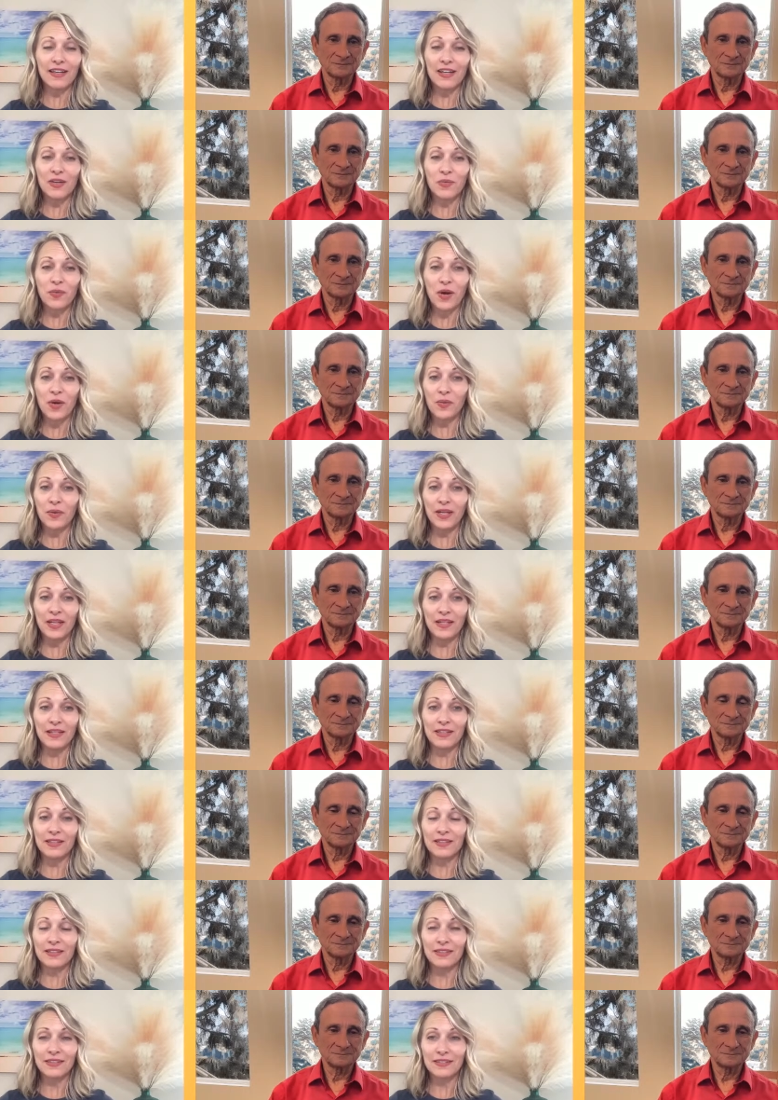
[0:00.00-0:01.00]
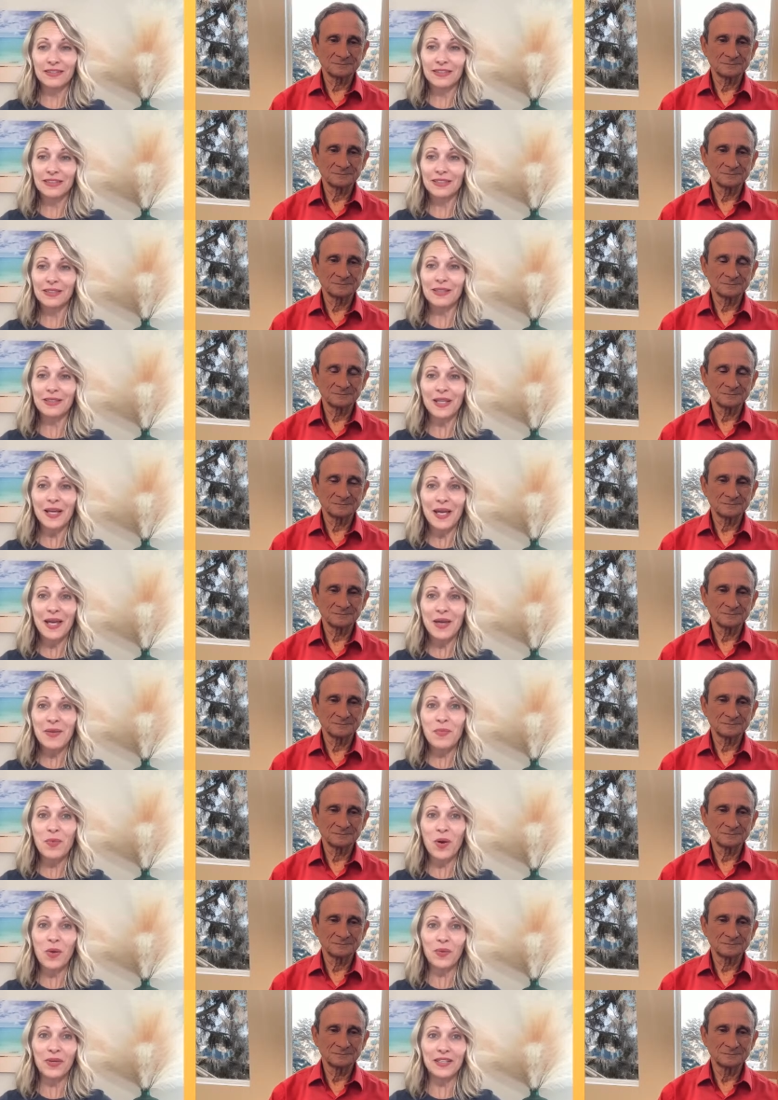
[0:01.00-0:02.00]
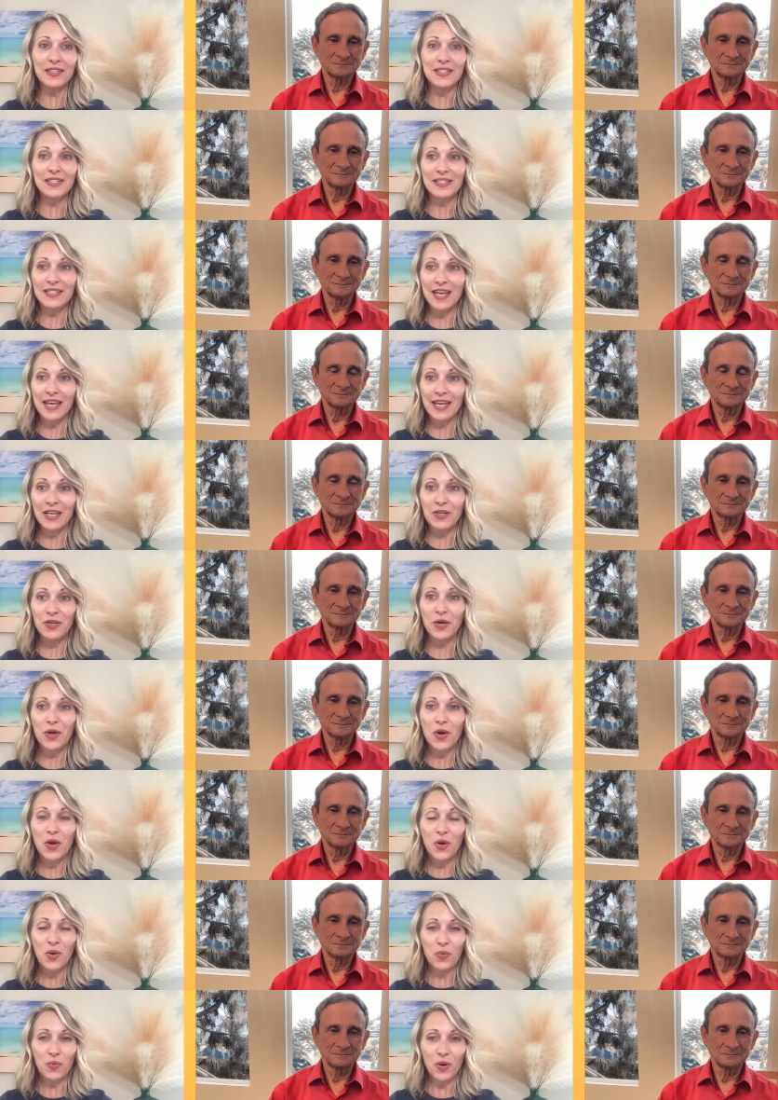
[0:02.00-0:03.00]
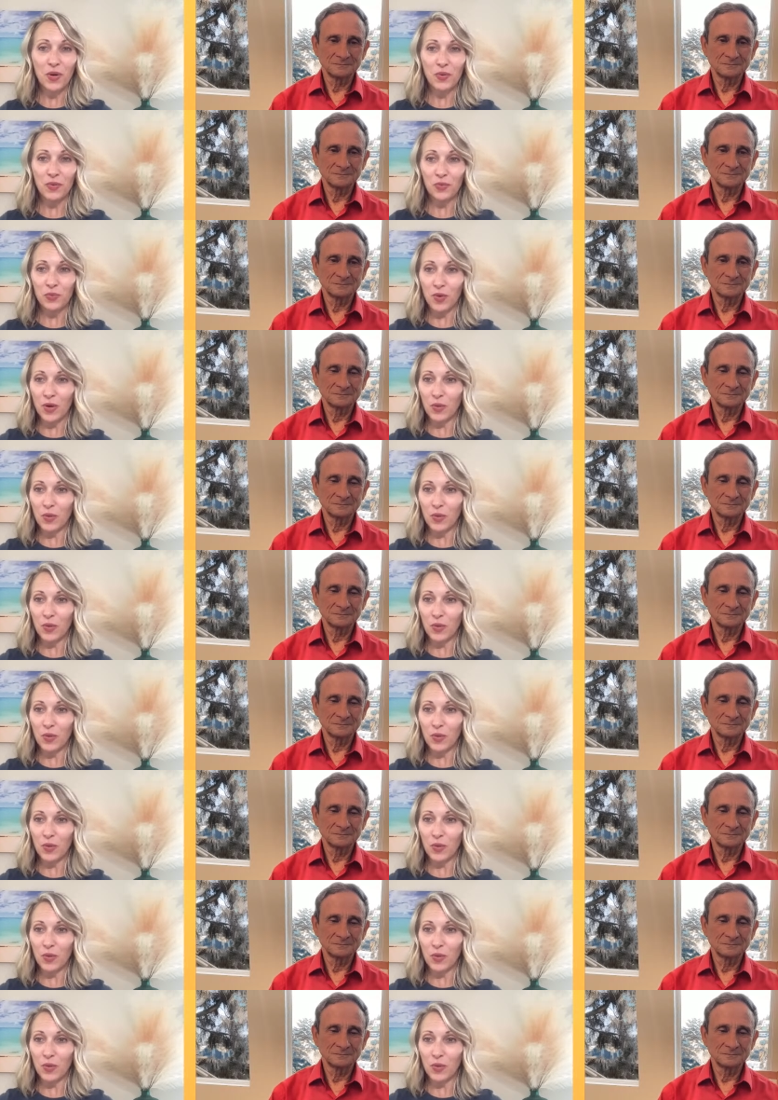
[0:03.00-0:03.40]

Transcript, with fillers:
Speaker 1: And what we claim, what we state, what